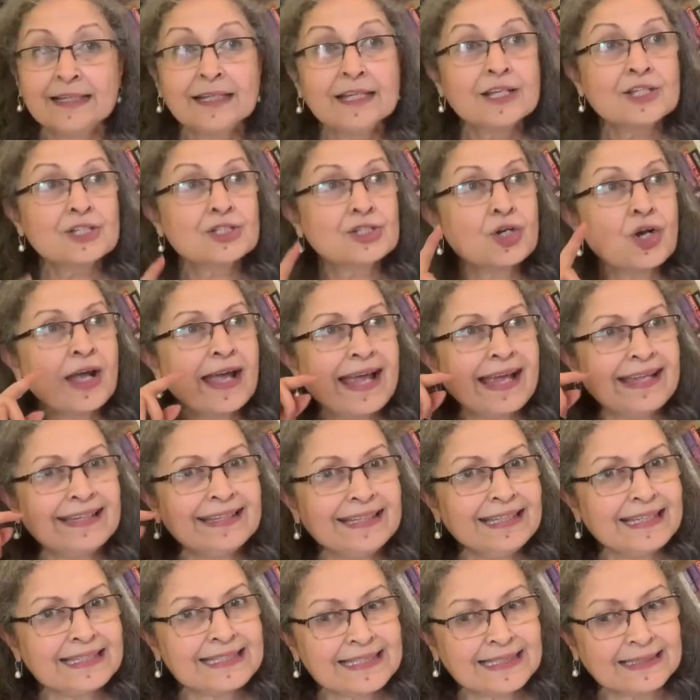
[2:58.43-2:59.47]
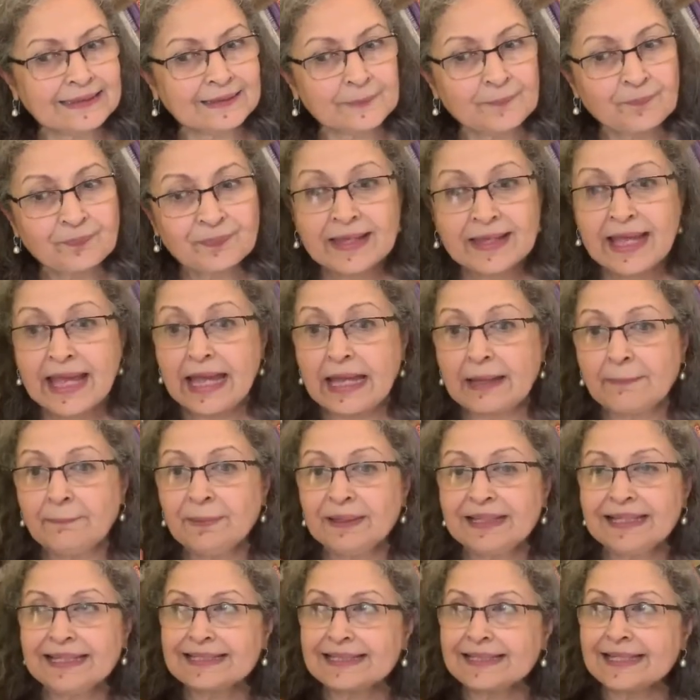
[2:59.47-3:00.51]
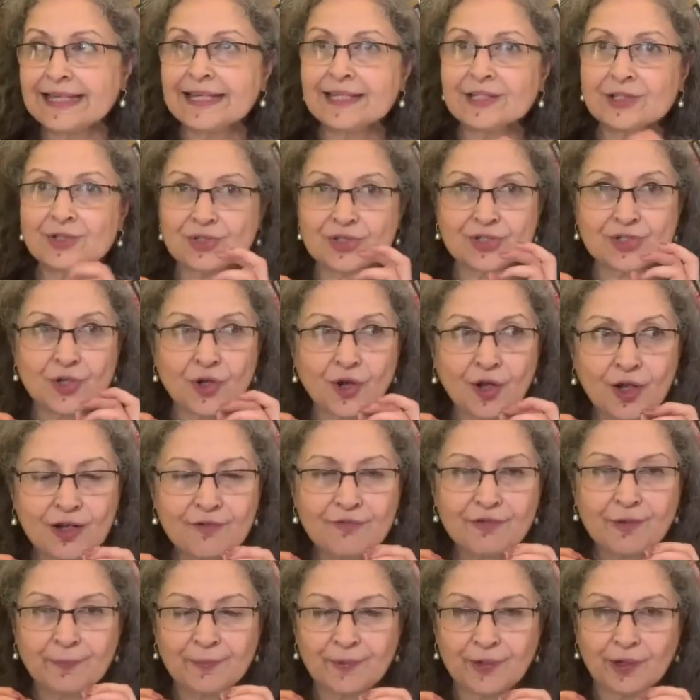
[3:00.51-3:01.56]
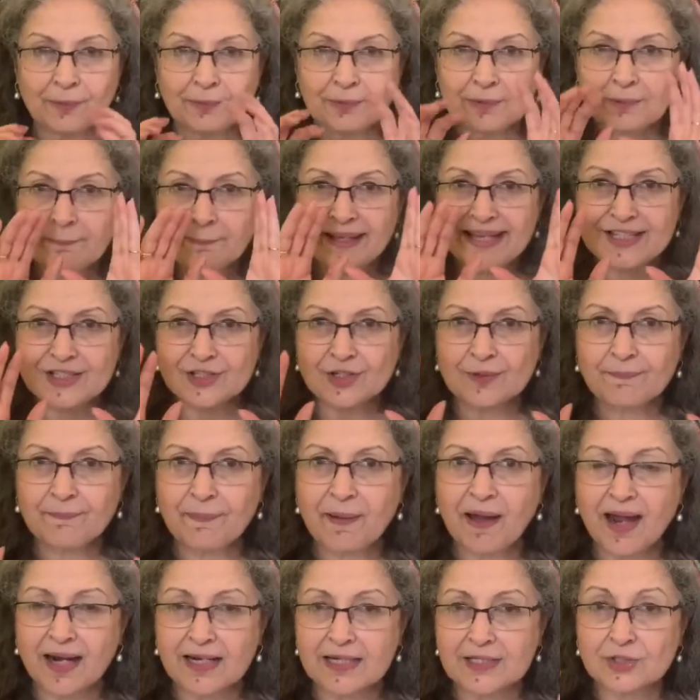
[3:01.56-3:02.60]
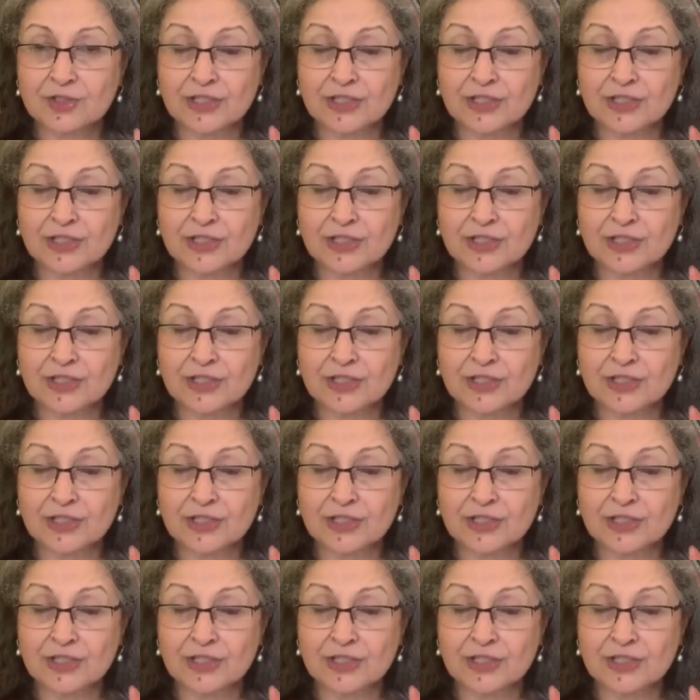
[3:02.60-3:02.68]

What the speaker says: So analytical, ability to solve a problem based on parts.